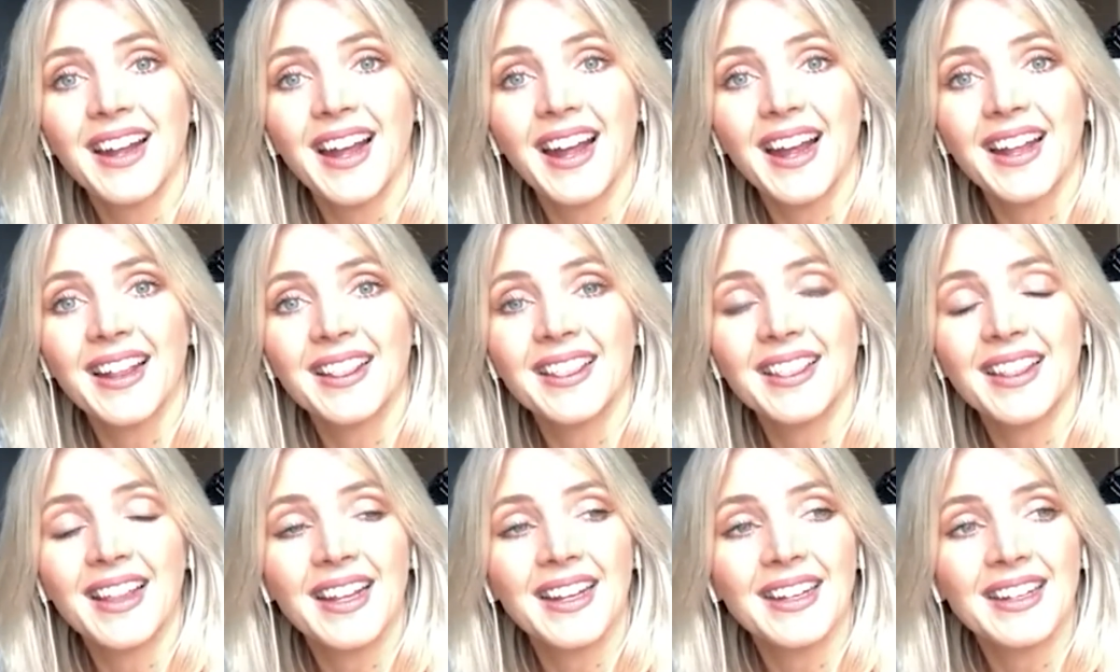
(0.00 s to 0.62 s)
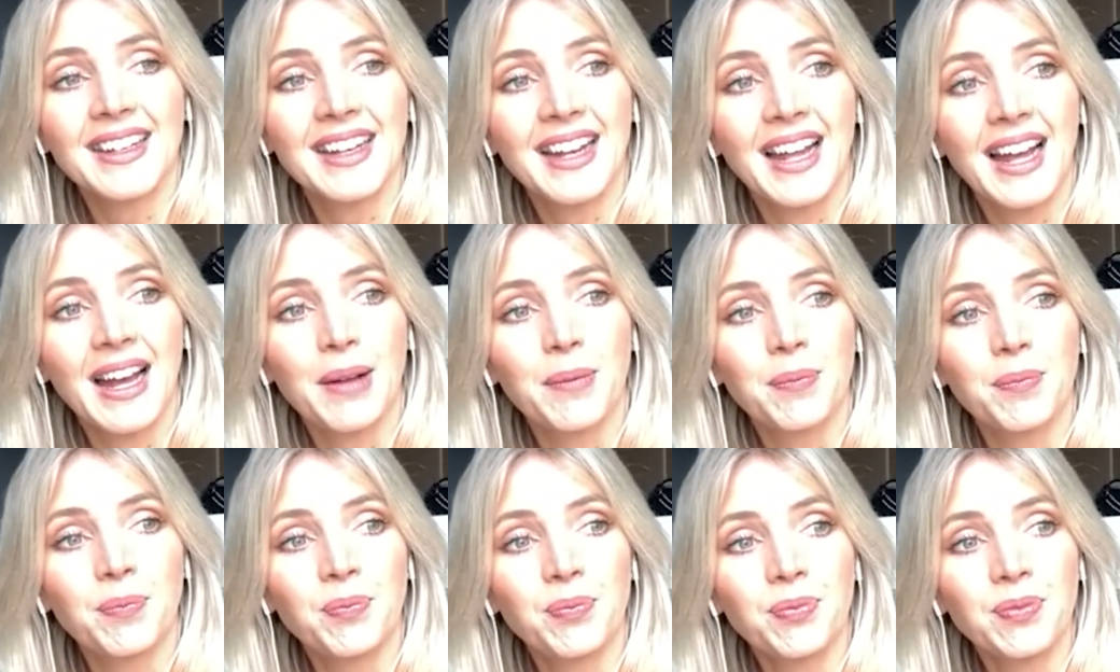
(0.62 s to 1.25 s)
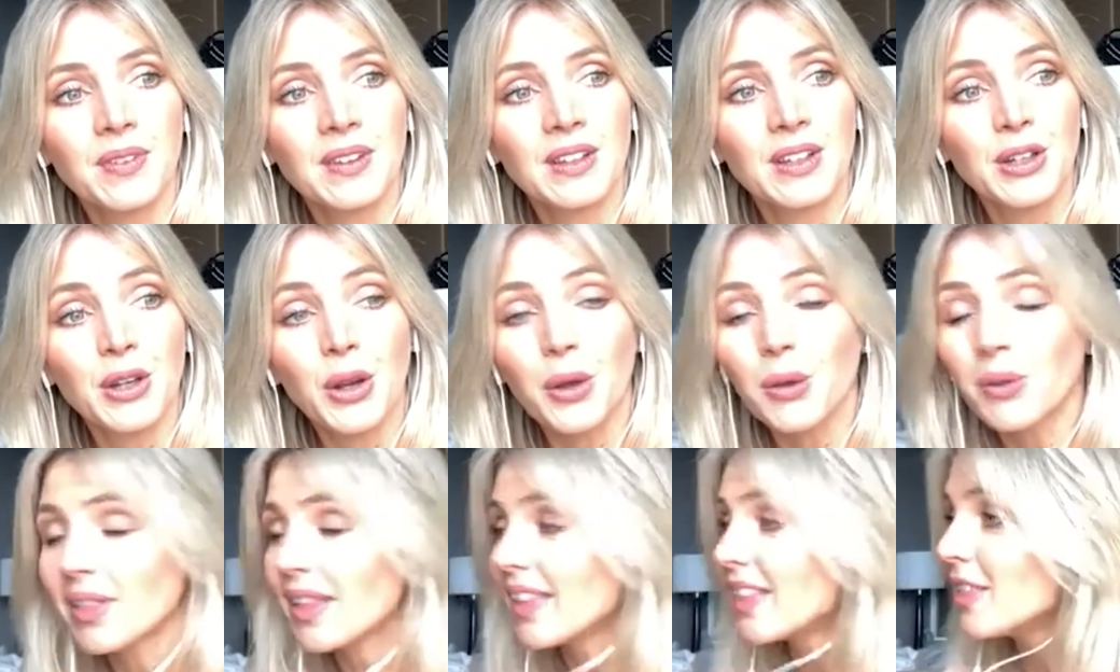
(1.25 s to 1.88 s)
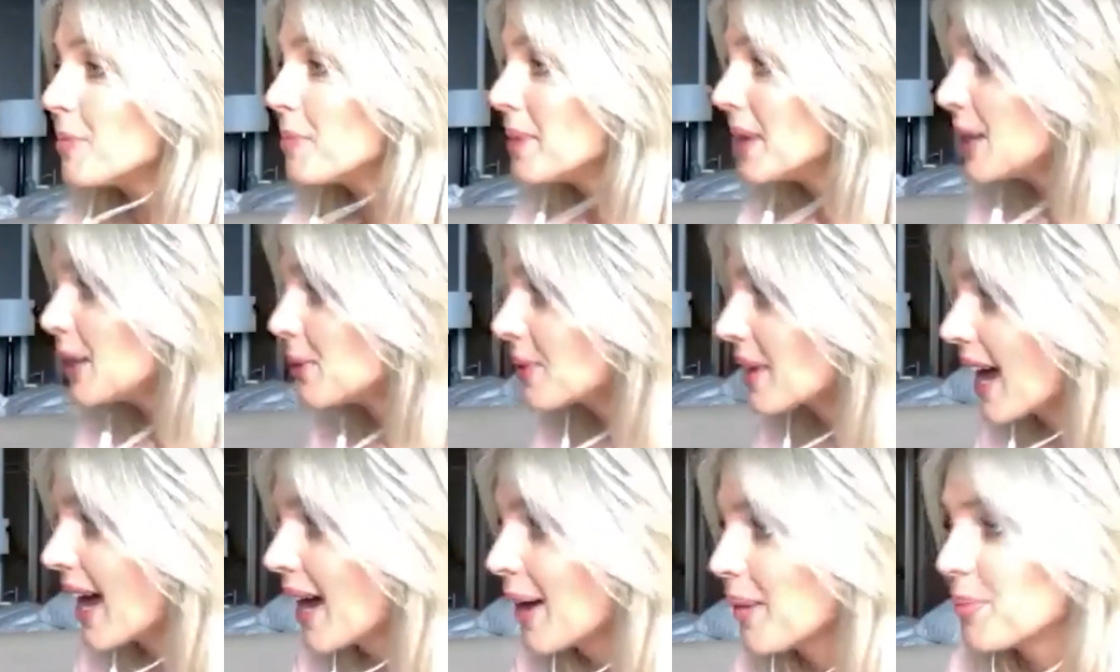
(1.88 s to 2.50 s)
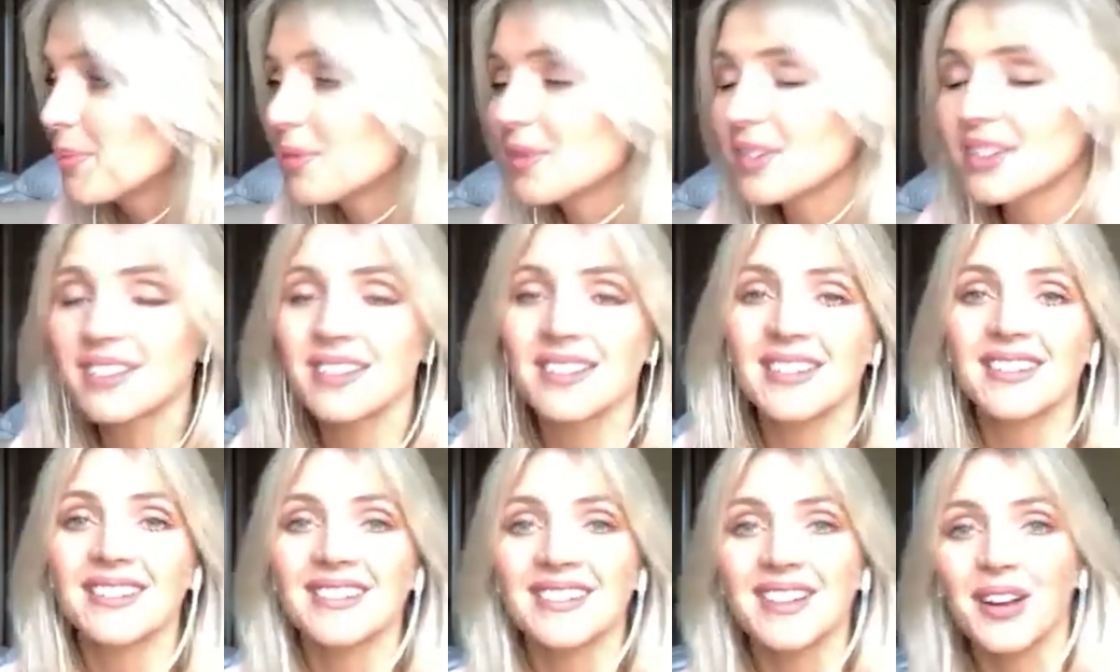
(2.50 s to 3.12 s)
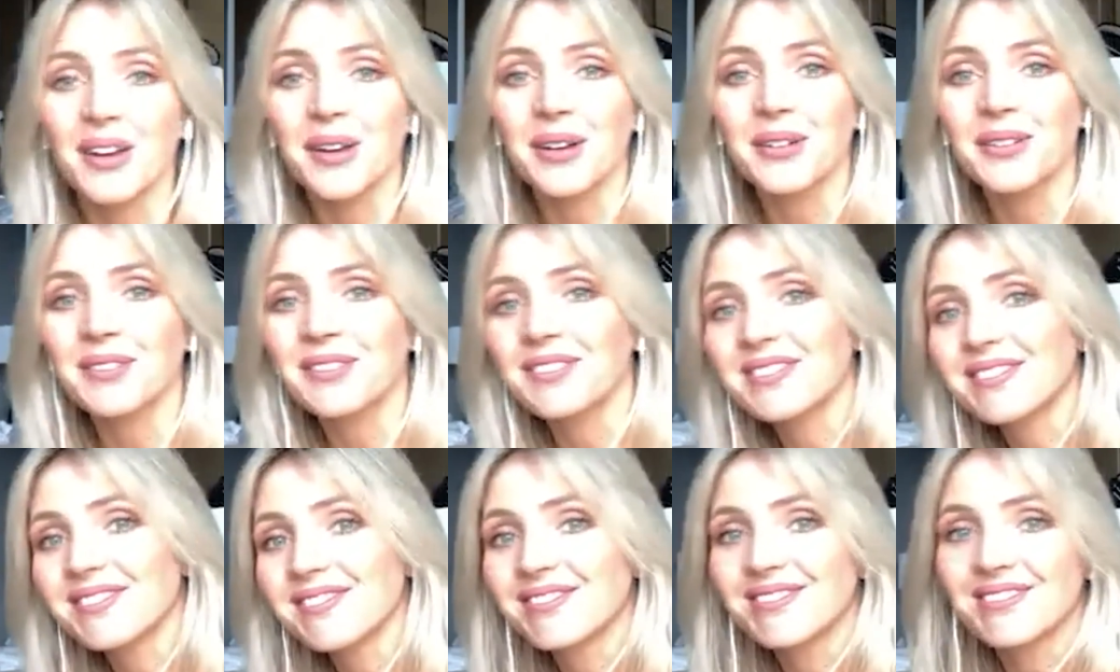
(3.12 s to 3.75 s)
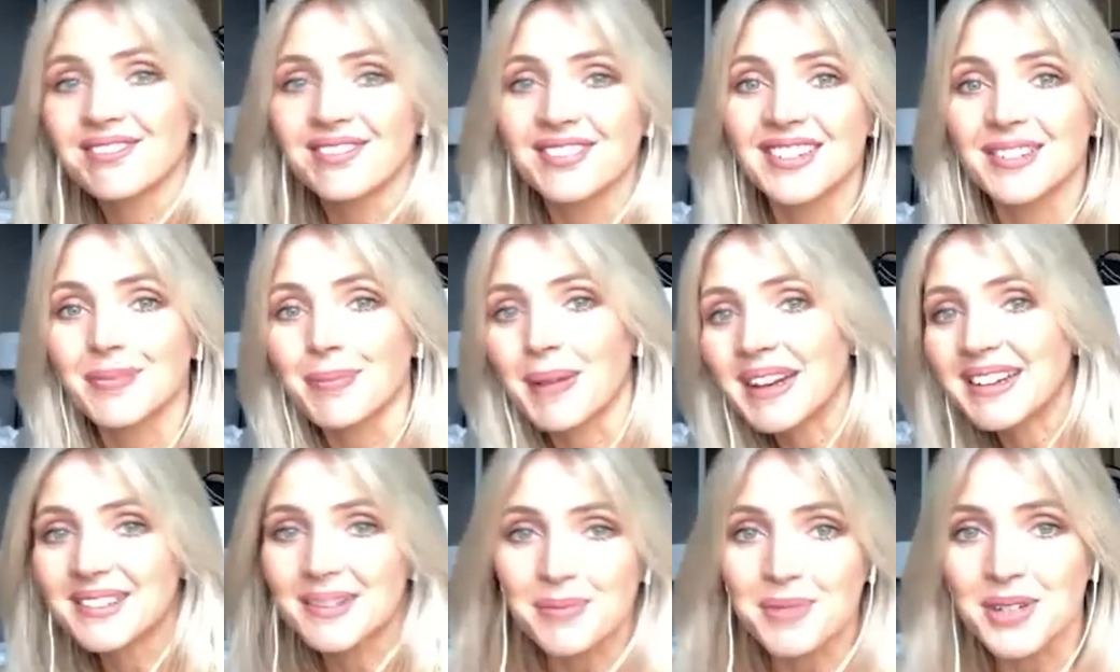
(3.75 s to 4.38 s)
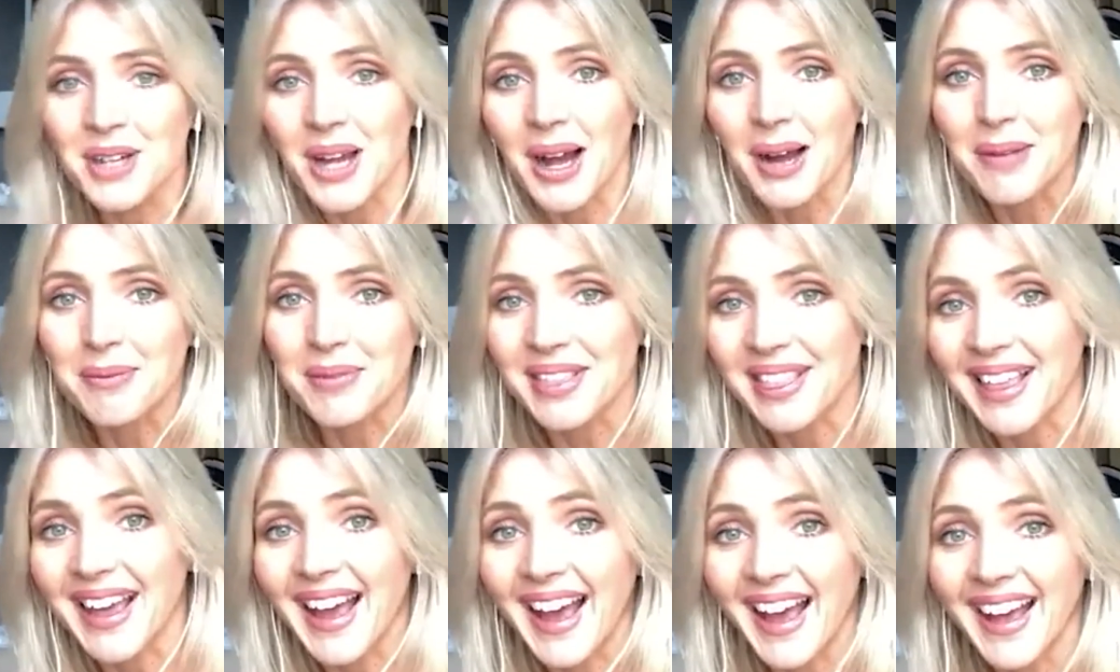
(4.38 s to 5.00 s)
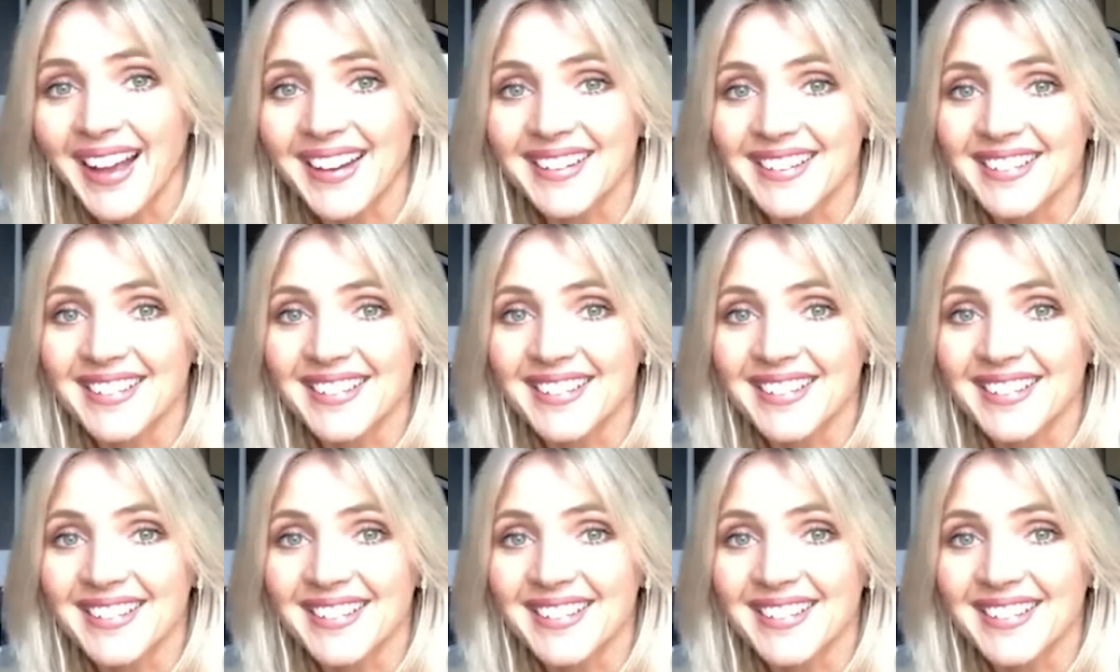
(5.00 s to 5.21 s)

And then, then the meal comes. So spend some time with that.